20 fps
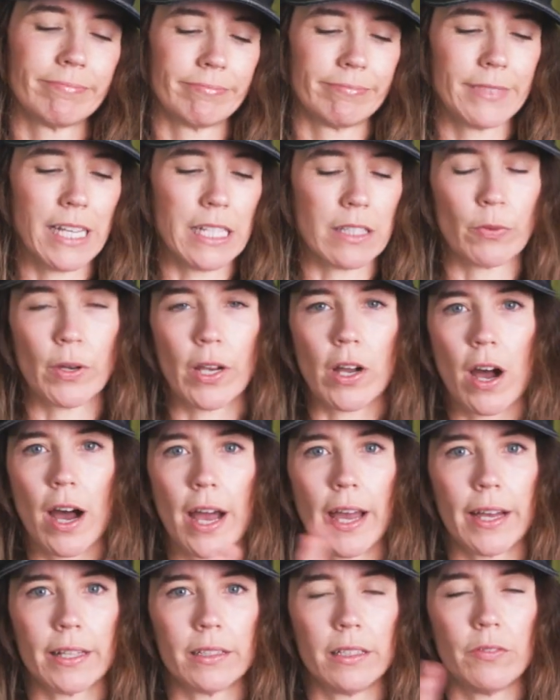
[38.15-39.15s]
That's where
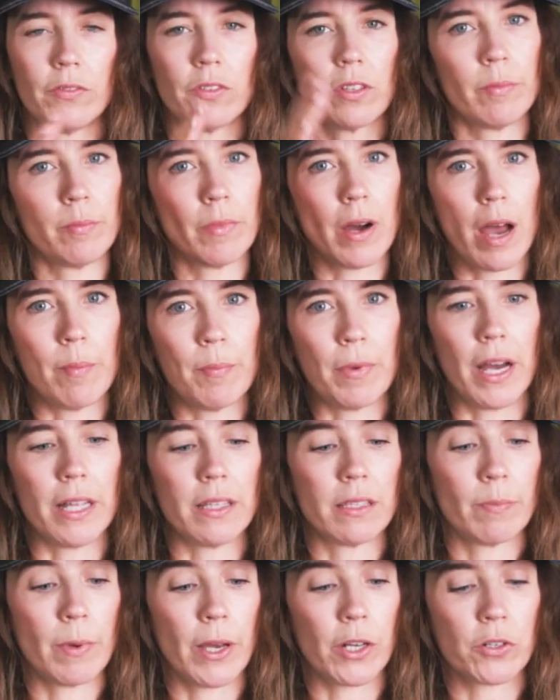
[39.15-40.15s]
Kayak lives on my
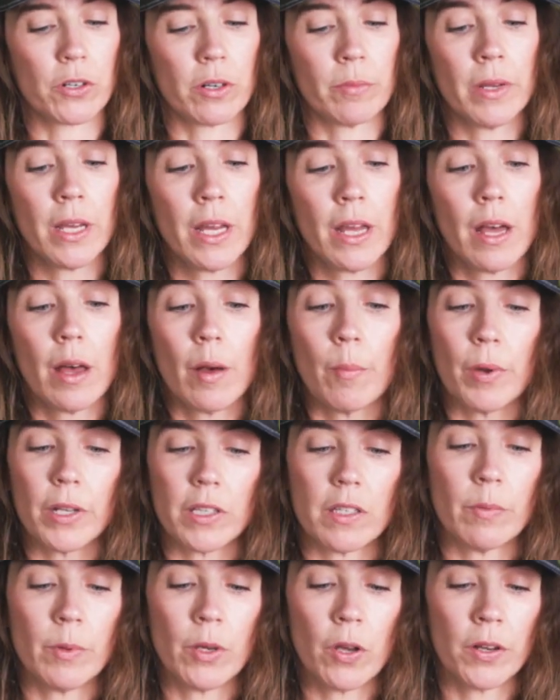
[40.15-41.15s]
mind spectrum.
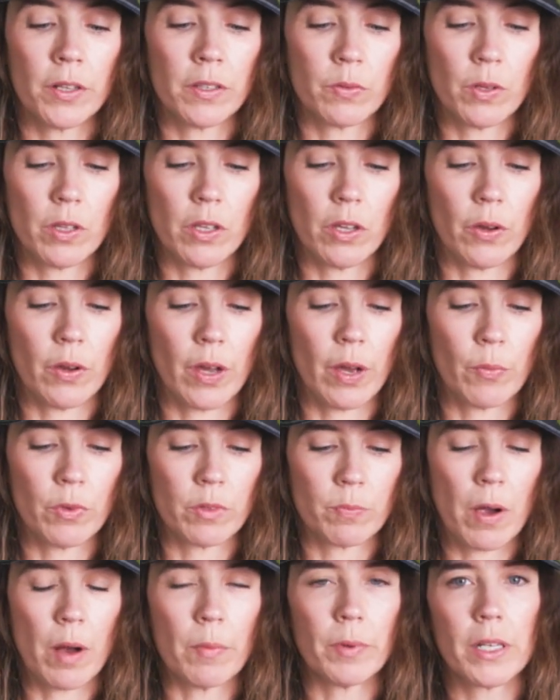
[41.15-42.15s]
But to be honest with you, it was
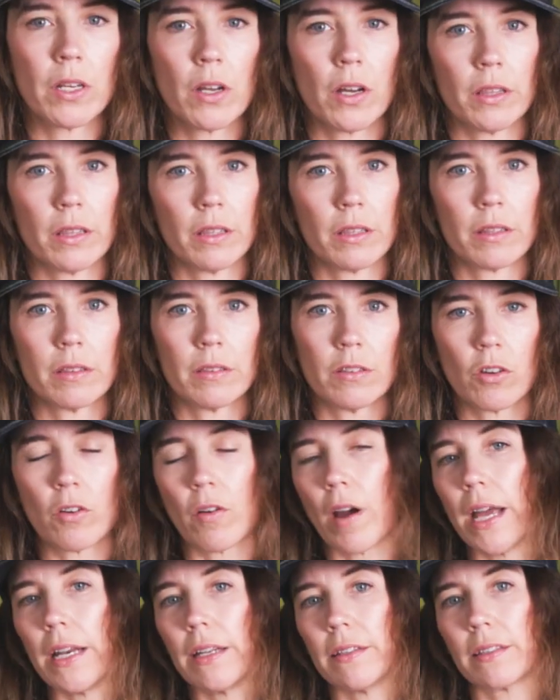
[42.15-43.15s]
probably not the
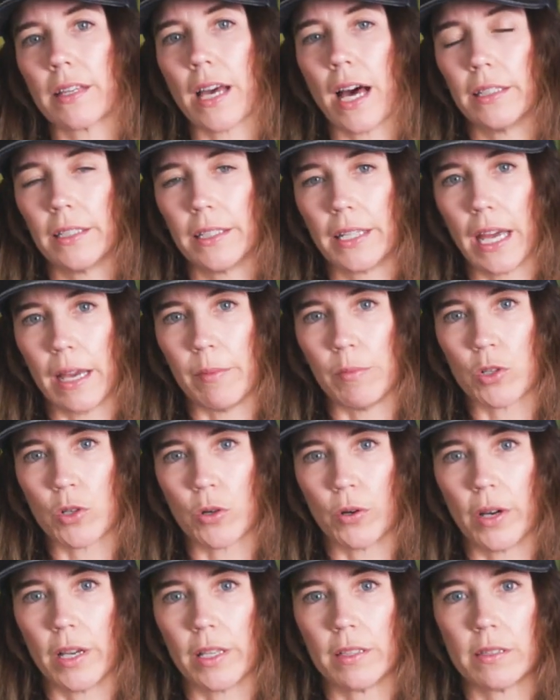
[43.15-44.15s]
greatest color name
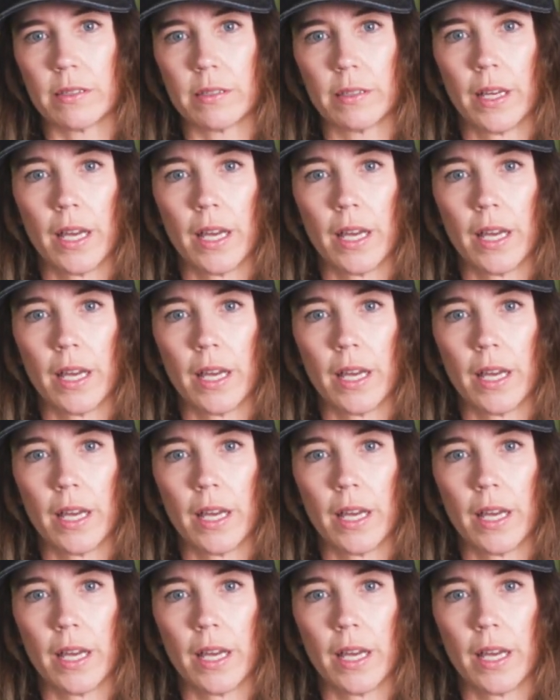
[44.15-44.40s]
choice.